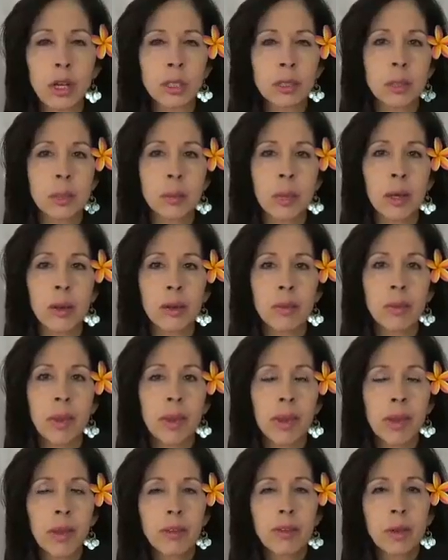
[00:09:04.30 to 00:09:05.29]
about
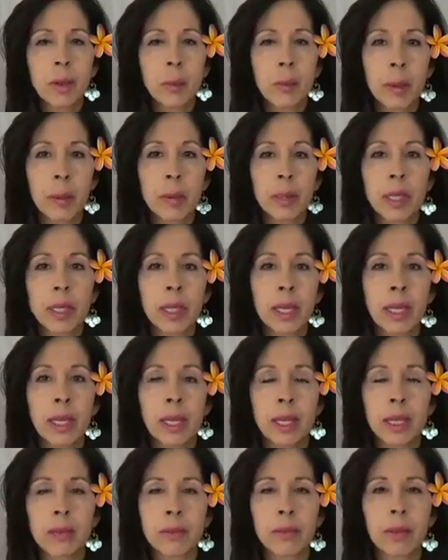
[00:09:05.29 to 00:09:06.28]
from the
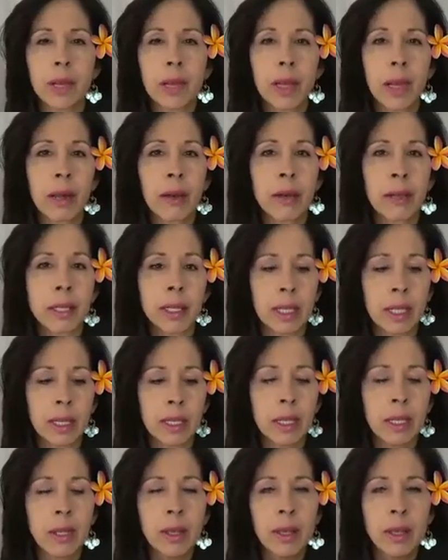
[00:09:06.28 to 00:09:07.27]
beginning of clarity.
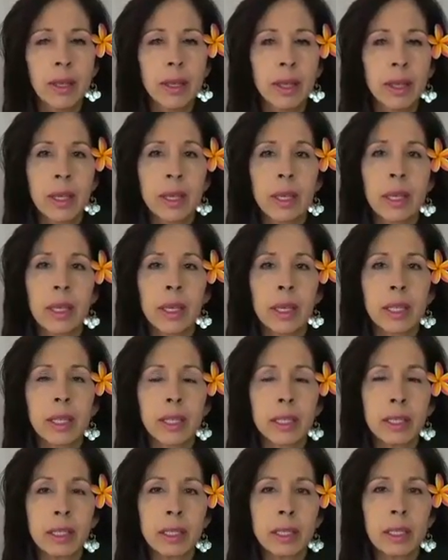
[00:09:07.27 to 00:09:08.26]
It
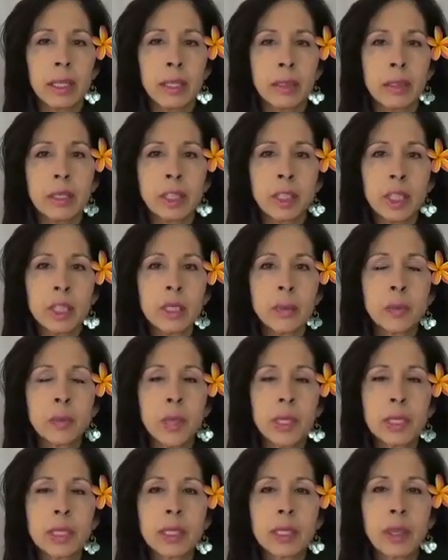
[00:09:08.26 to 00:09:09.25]
just
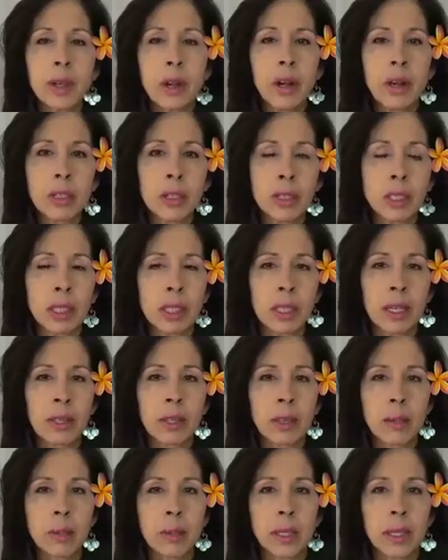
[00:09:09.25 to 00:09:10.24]
brings it all
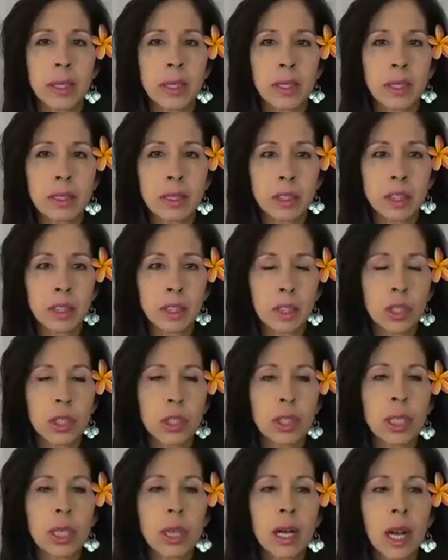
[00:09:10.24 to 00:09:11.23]
together, because you're
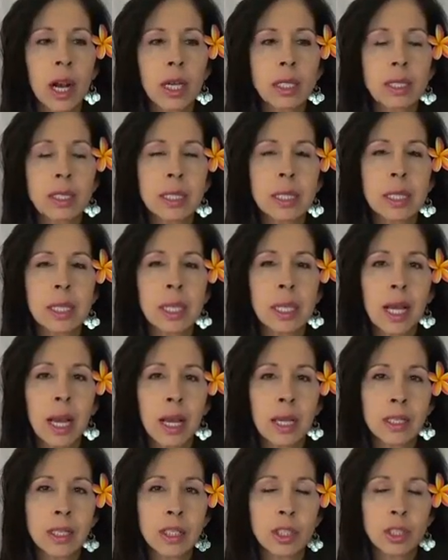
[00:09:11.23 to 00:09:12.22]
going to constantly
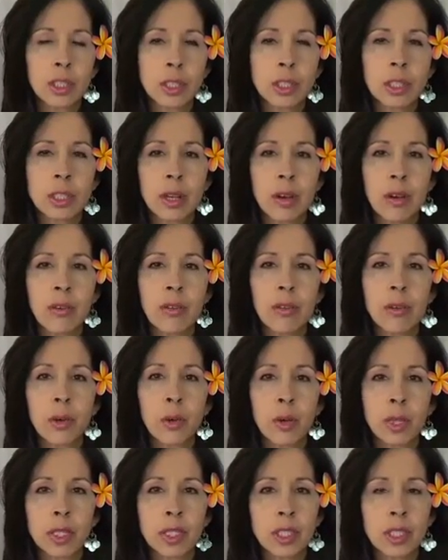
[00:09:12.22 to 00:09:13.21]
ask yourself
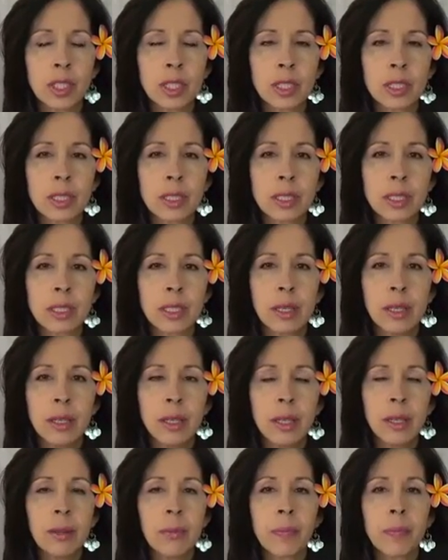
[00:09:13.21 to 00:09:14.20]
questions
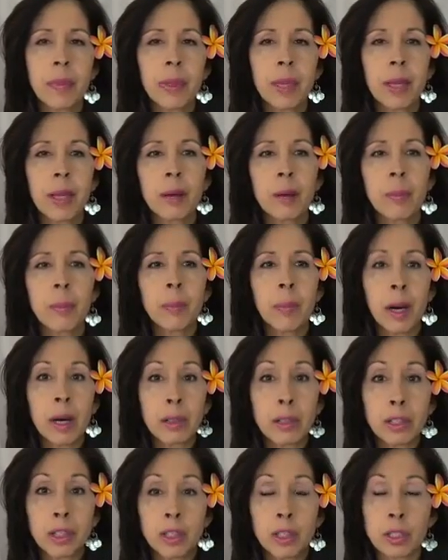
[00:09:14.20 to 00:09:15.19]

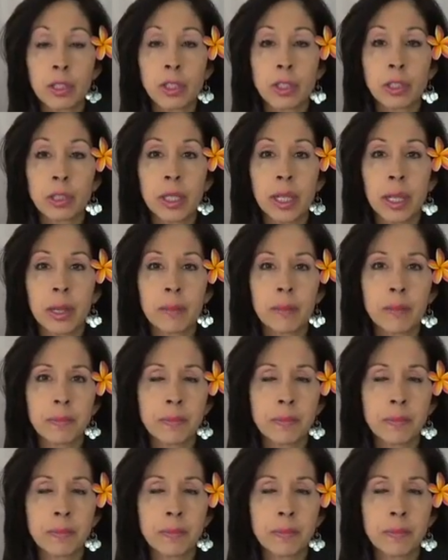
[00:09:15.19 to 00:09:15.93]
about your dream.